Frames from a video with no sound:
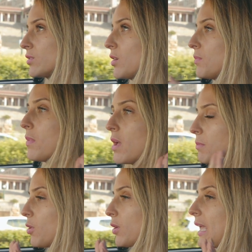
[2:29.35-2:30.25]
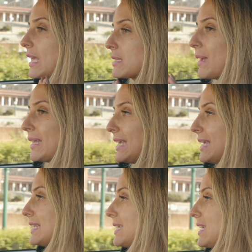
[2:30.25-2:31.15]
So parking is made
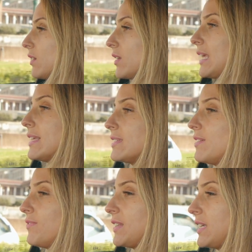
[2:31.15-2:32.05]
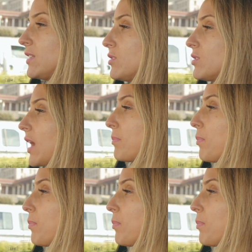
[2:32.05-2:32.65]
easy, you can easily fit into tight